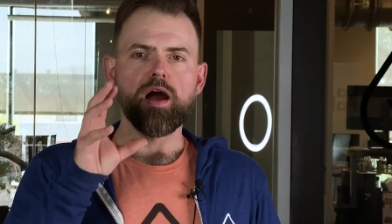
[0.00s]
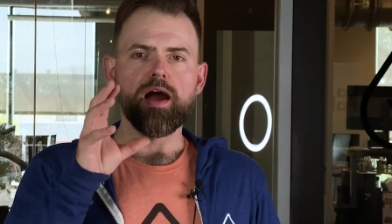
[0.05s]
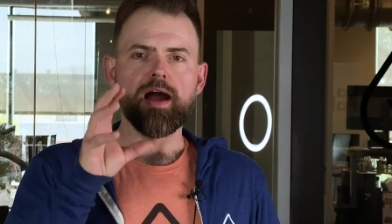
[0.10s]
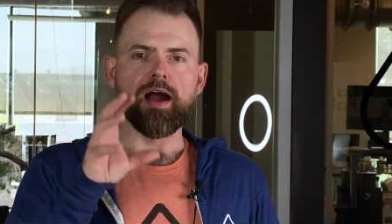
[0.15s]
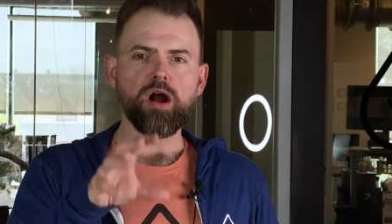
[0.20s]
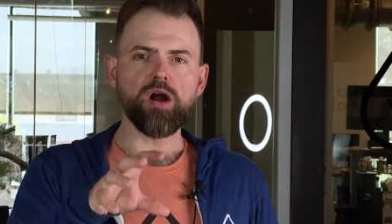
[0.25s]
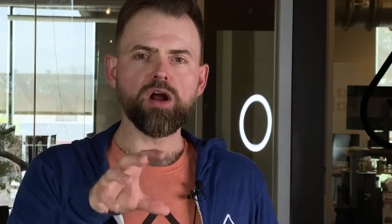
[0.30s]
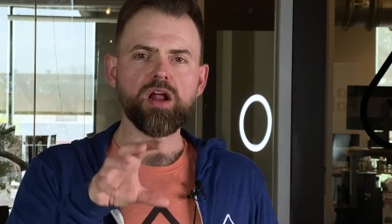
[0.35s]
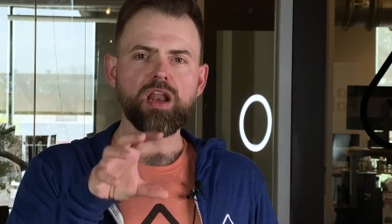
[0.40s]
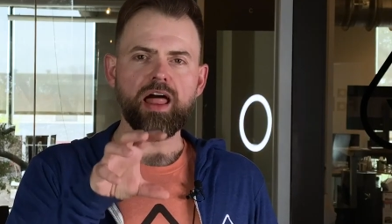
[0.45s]

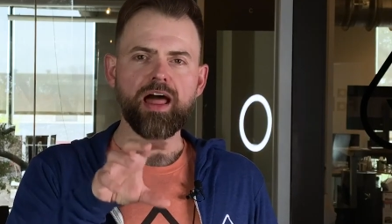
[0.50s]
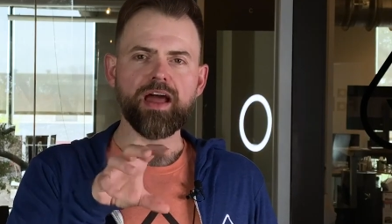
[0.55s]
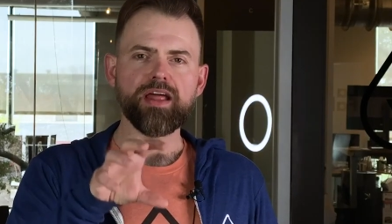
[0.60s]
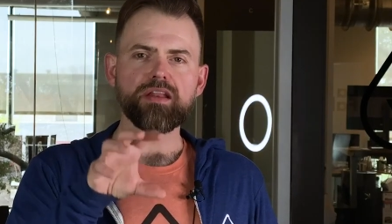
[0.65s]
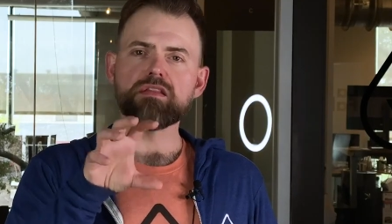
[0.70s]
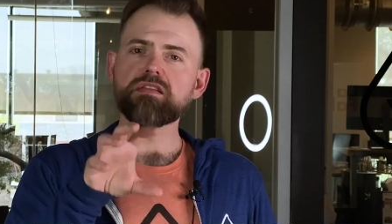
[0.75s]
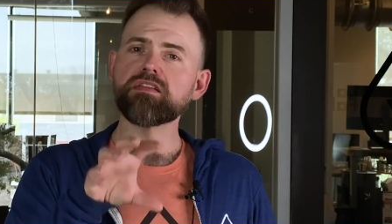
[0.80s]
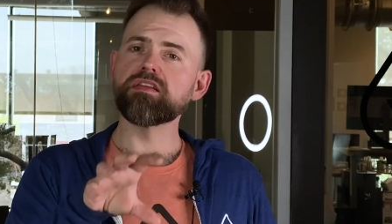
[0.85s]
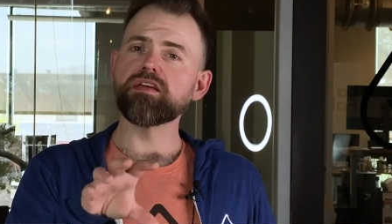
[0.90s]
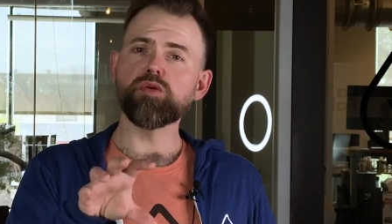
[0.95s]
our
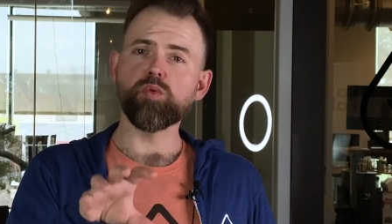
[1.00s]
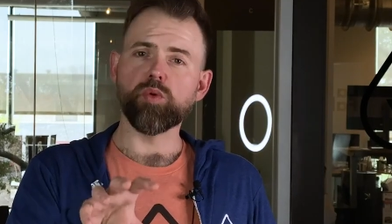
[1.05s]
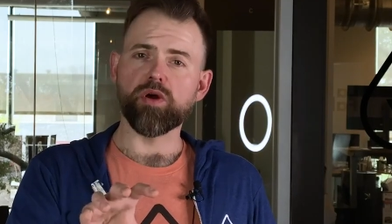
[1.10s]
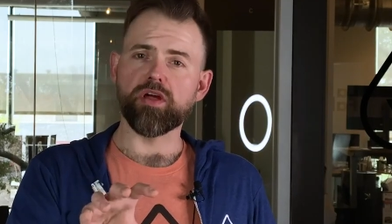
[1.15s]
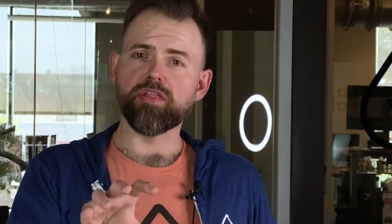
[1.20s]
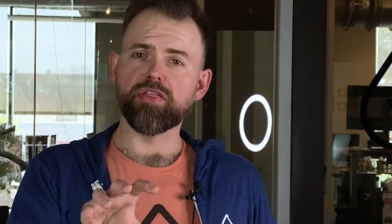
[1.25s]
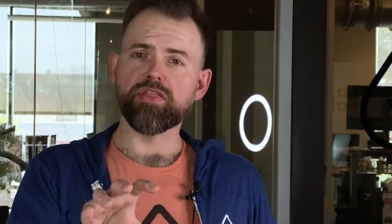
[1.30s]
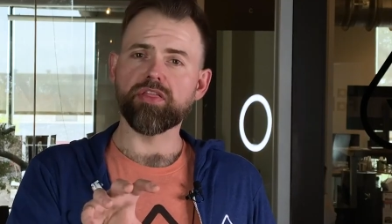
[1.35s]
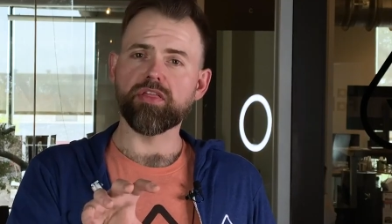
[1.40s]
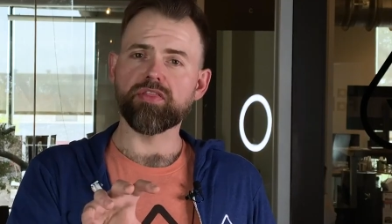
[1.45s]
clients deal
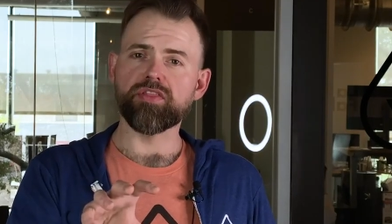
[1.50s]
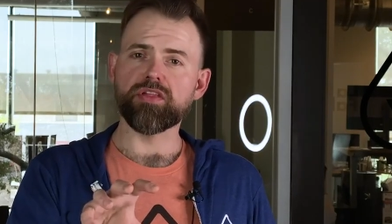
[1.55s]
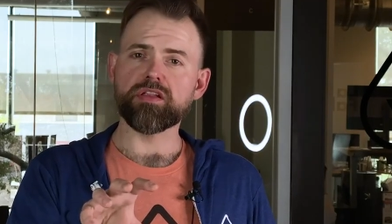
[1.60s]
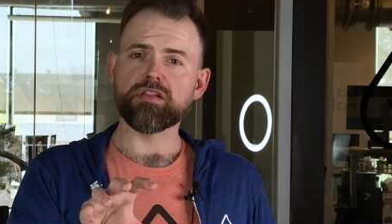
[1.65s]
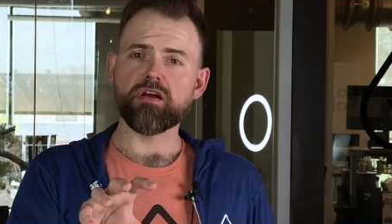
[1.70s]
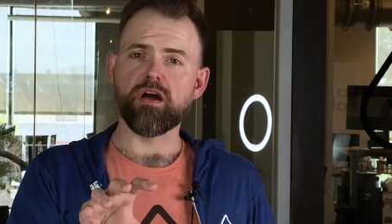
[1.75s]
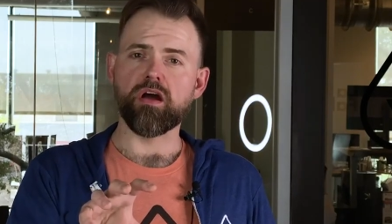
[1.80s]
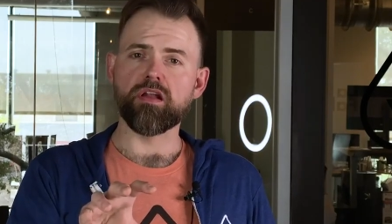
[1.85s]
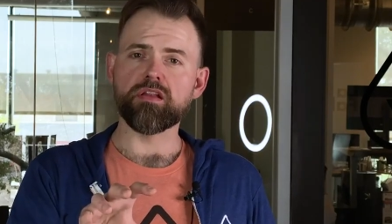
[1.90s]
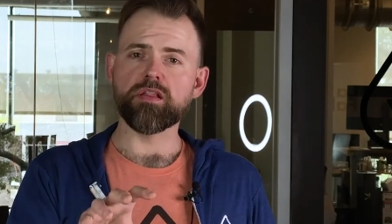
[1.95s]
with this
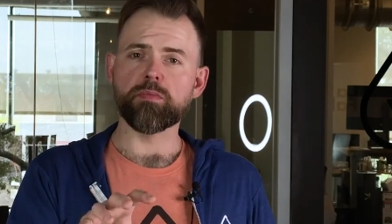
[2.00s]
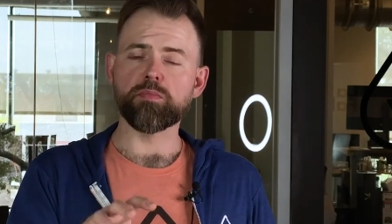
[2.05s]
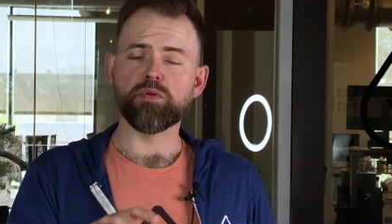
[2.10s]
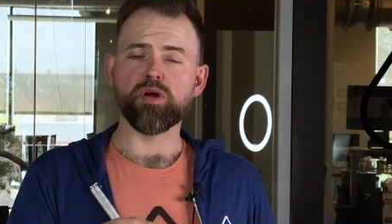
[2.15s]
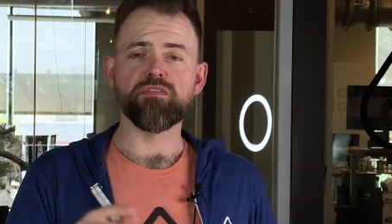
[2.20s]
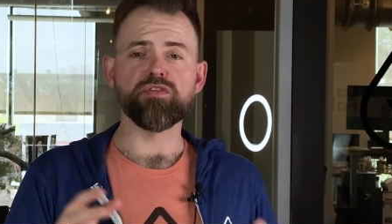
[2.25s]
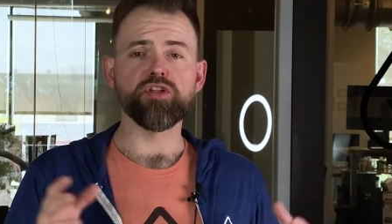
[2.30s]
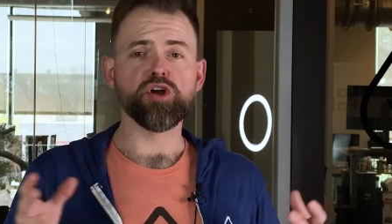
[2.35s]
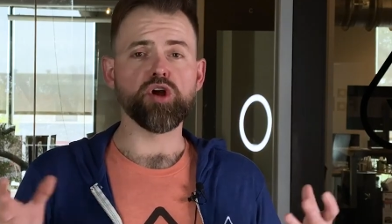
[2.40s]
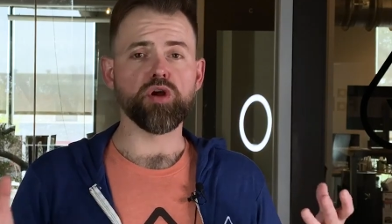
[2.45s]
concept
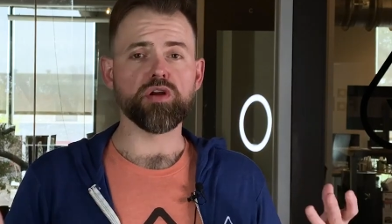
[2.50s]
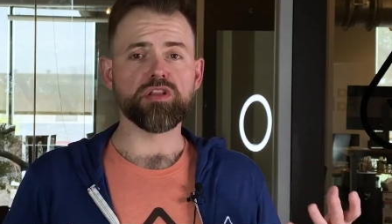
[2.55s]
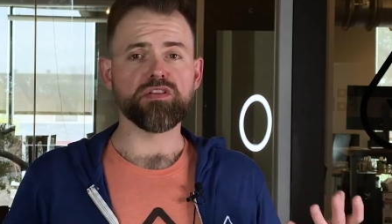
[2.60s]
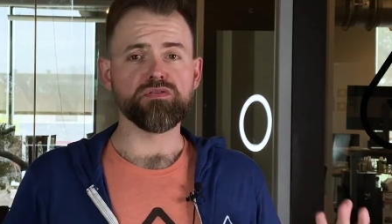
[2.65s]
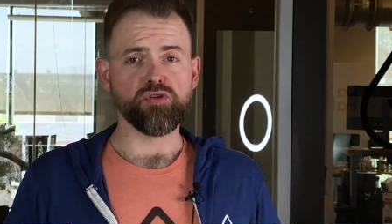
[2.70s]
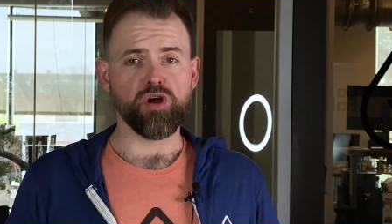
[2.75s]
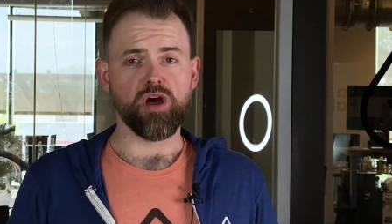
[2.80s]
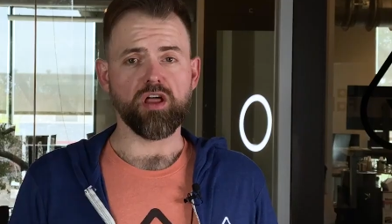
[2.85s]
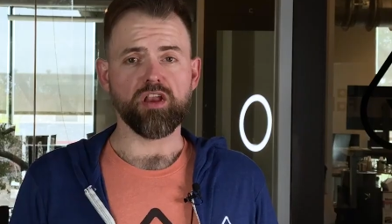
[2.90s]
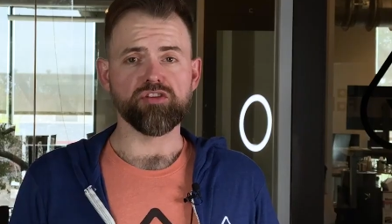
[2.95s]
of the curse
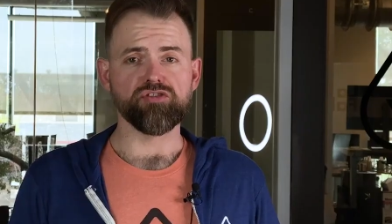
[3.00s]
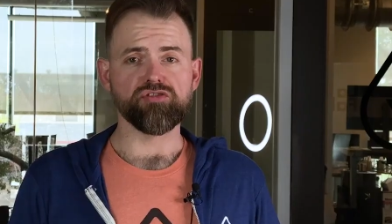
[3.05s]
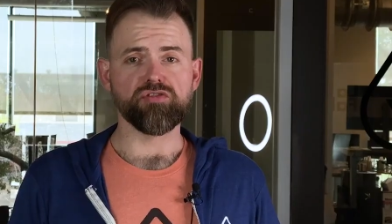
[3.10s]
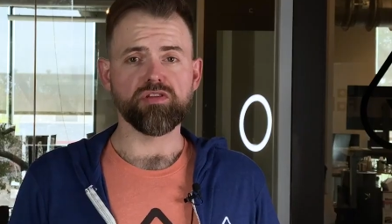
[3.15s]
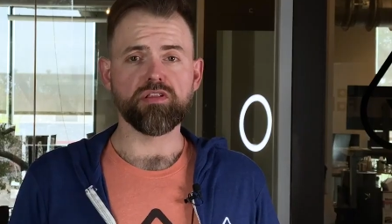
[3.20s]
of knowledge.